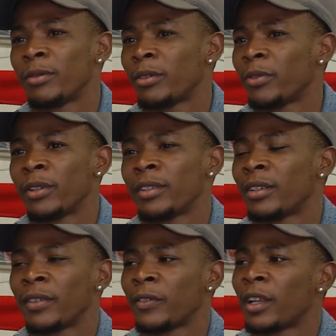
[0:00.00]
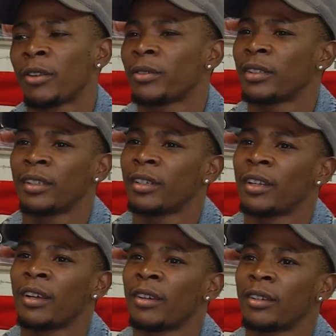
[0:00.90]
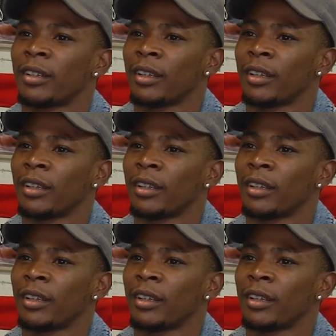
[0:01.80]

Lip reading: 147. I don't see it at all.